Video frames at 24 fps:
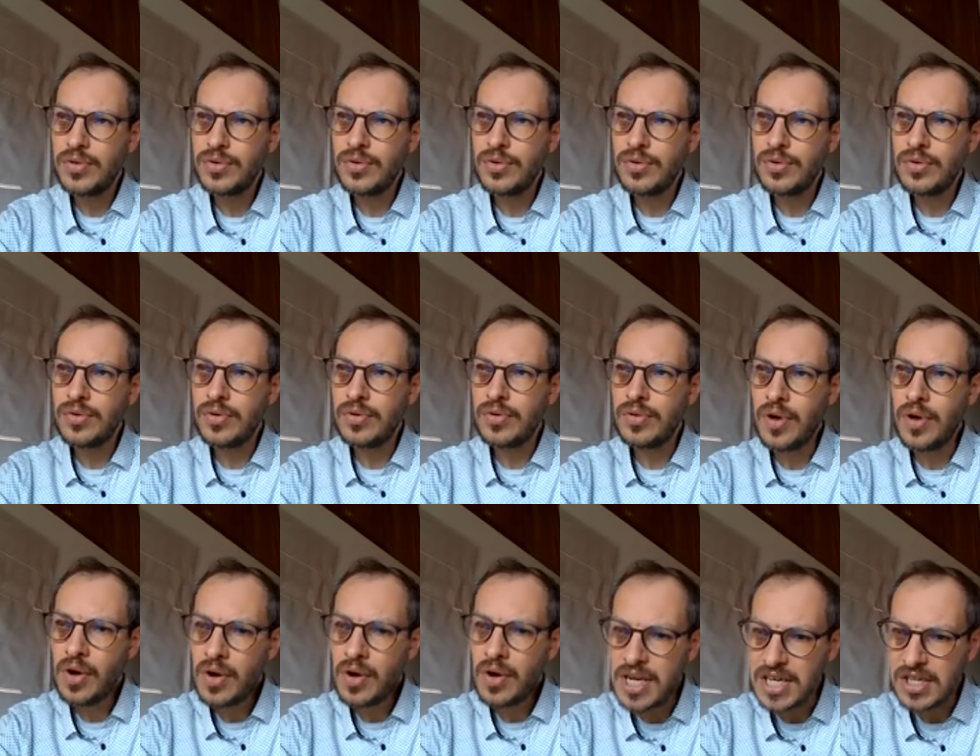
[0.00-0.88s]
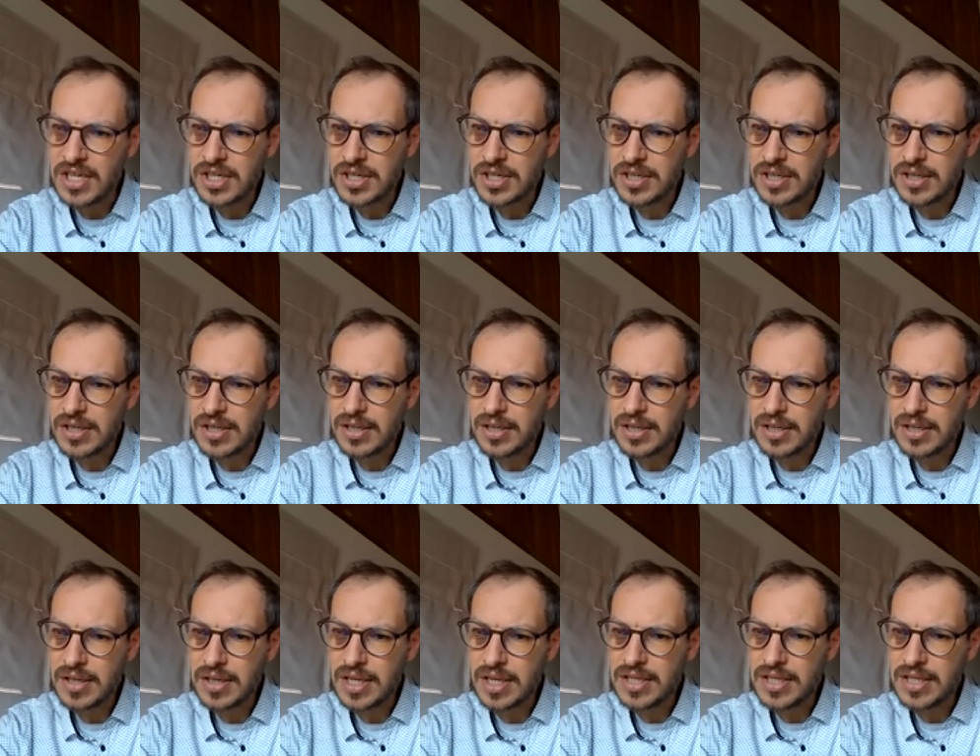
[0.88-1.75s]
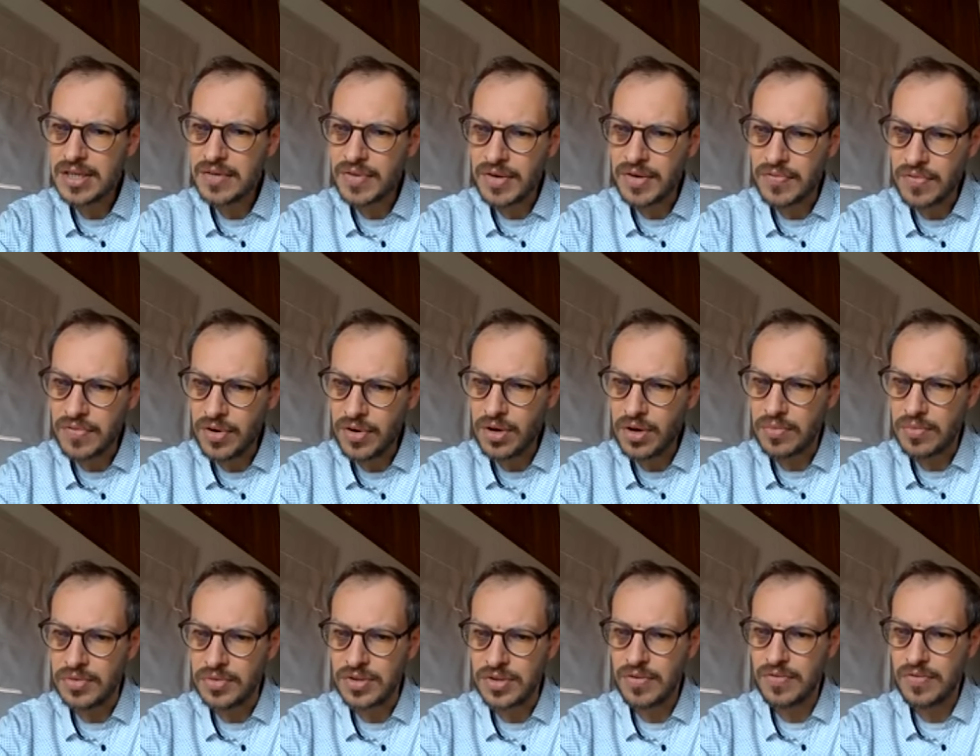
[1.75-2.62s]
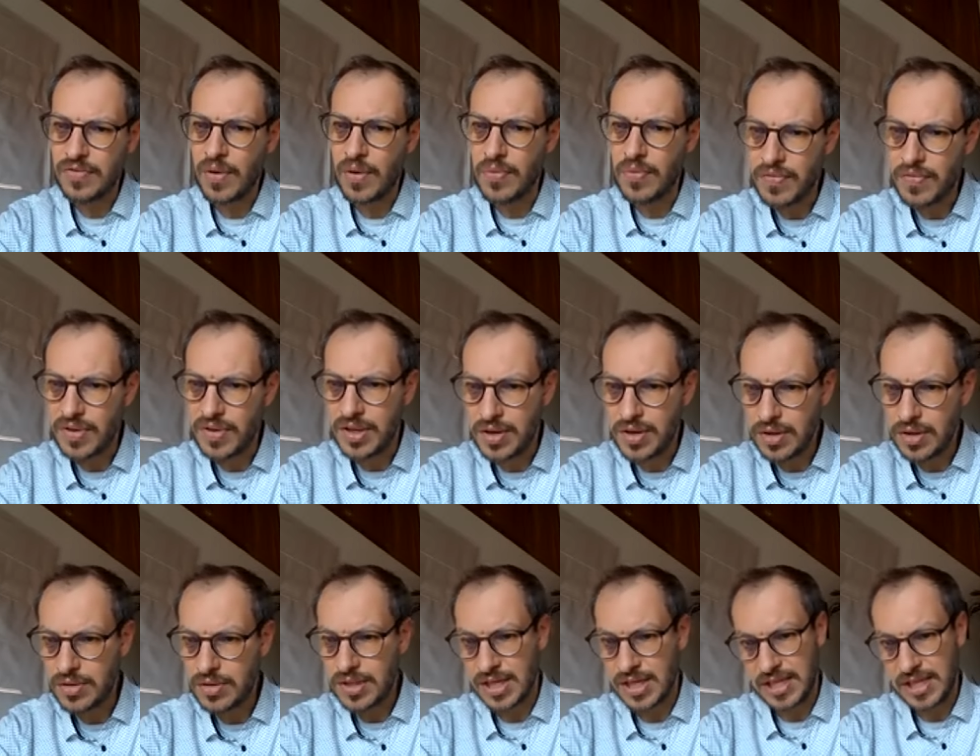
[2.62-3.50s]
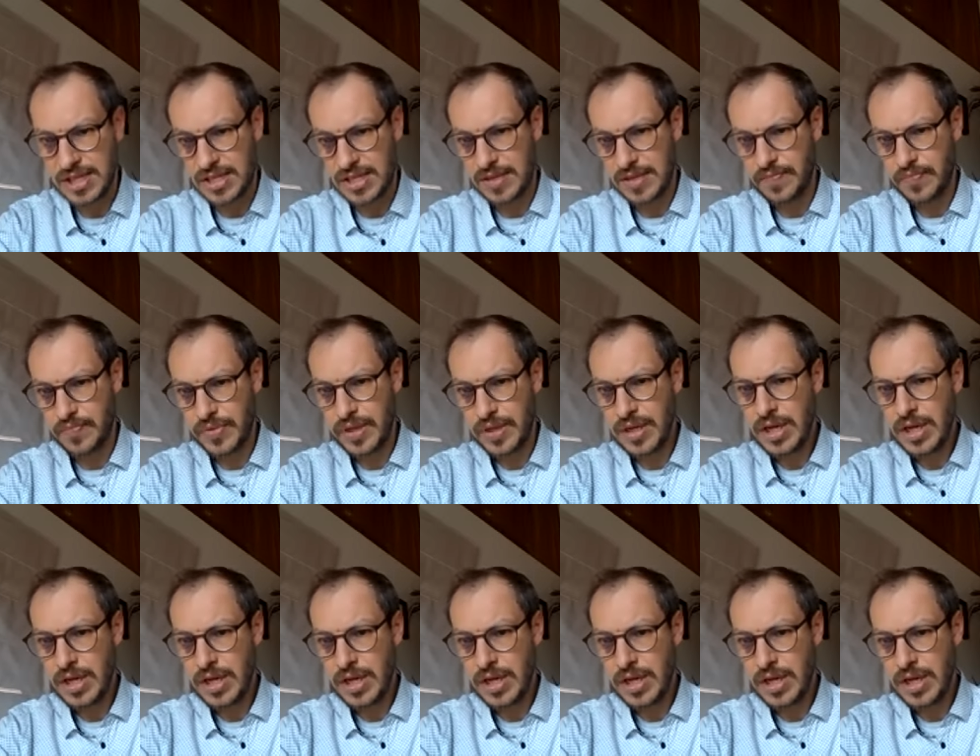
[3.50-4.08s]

to knowledge that takes different forms from different continents.